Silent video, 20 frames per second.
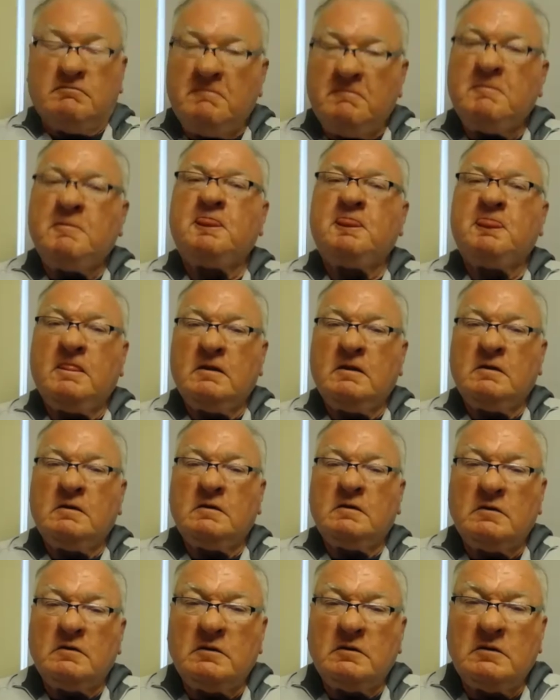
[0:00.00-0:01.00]
Hey, Brian,
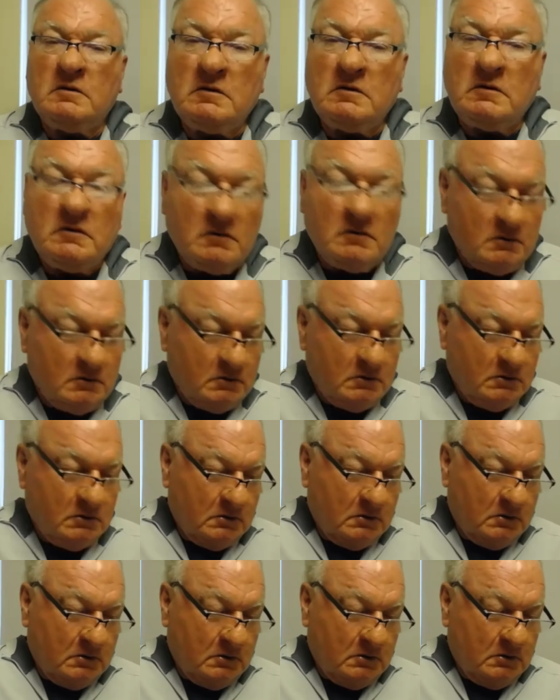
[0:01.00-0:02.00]
in regards to
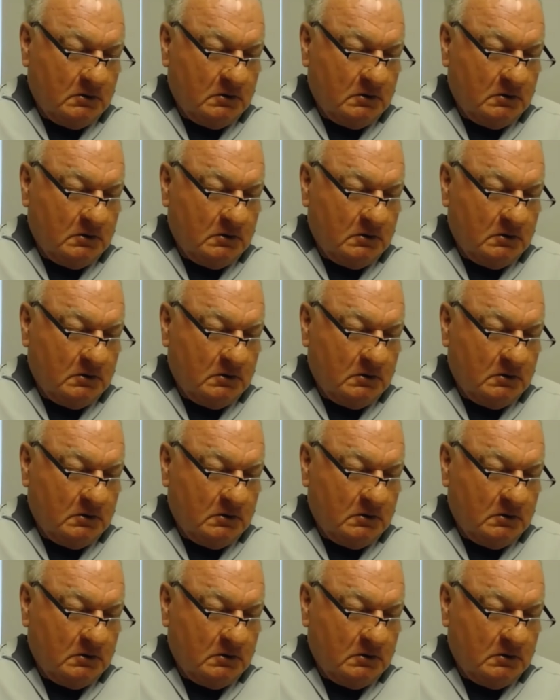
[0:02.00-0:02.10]
journaling,